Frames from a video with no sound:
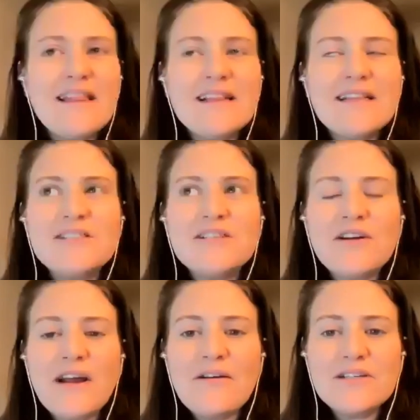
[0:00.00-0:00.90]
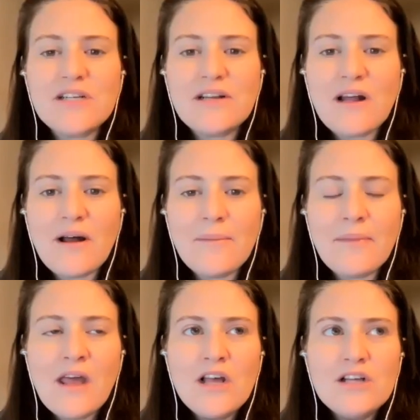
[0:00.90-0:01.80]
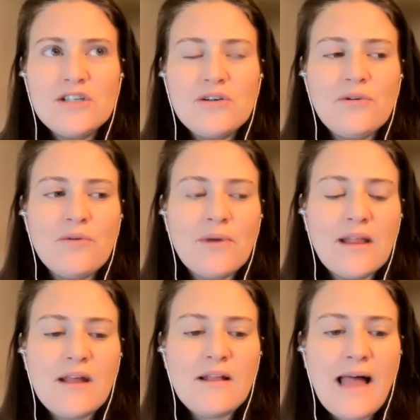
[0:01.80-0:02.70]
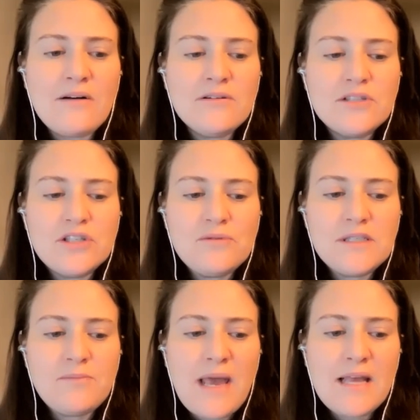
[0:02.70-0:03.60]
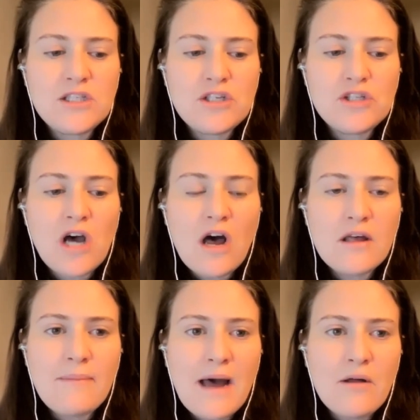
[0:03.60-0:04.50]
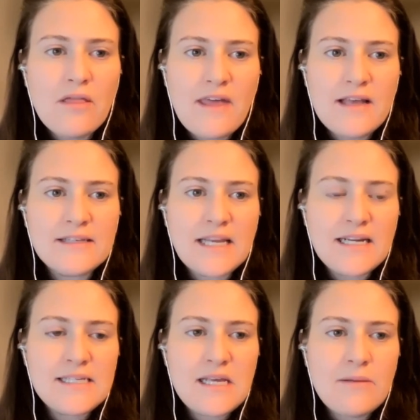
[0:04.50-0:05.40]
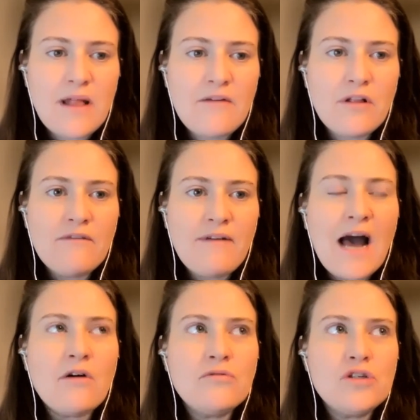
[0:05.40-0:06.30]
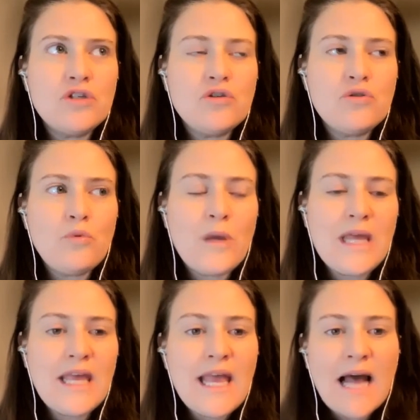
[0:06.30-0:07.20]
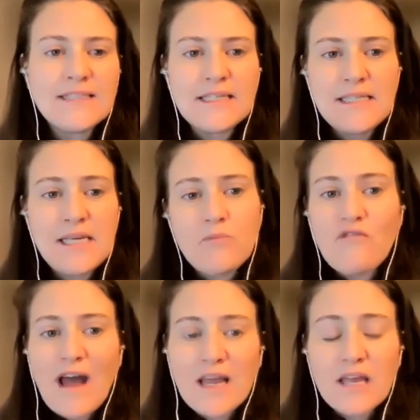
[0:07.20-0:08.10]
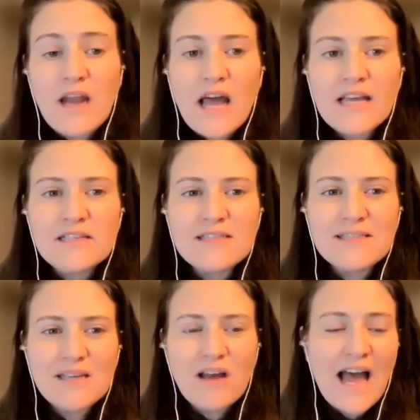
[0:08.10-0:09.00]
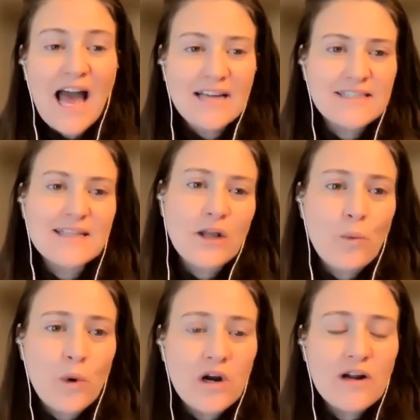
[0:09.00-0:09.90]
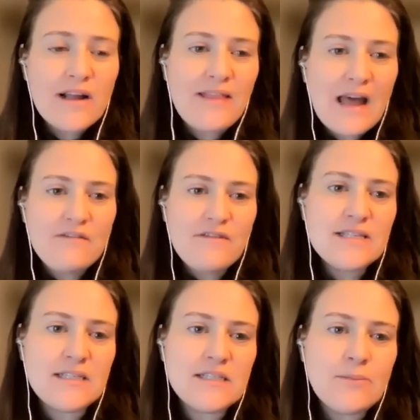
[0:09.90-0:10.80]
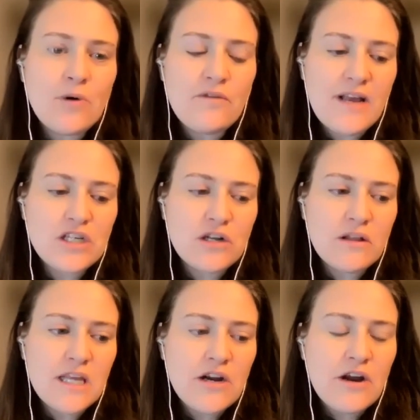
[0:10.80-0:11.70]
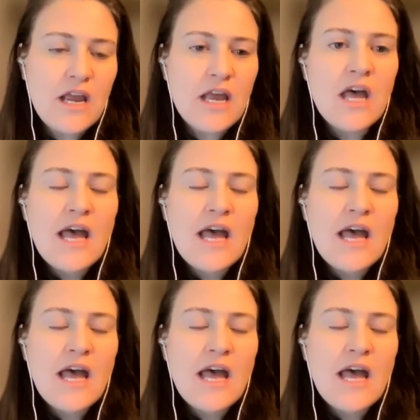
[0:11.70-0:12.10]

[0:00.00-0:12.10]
think that's a great question. So it really allows you space to talk about things at a team level of how do we as a team recognize excellent work, and that feeds into motivational theory.